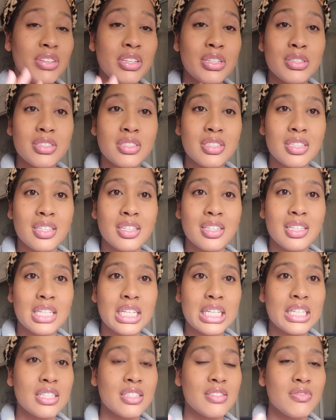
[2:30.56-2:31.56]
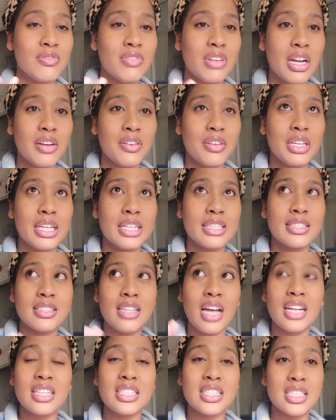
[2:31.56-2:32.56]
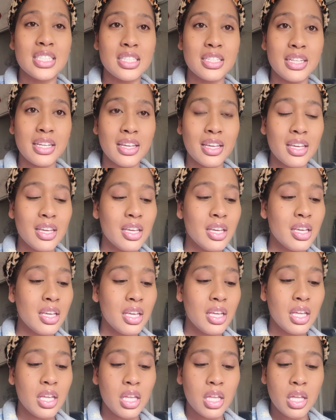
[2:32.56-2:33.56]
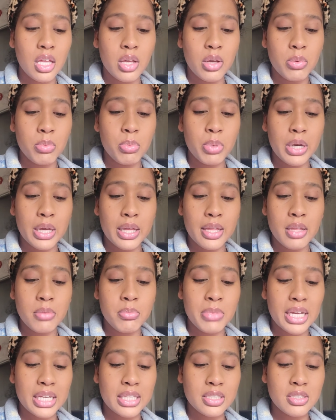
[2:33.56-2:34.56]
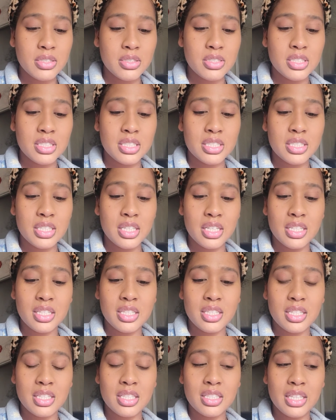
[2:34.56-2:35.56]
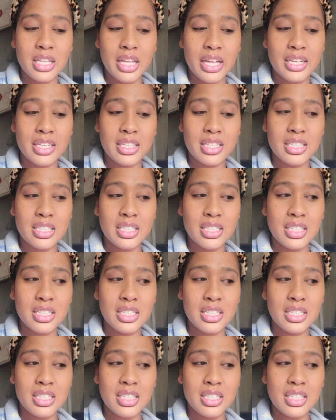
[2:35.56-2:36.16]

feels good. It's not sticky, but it makes your skin like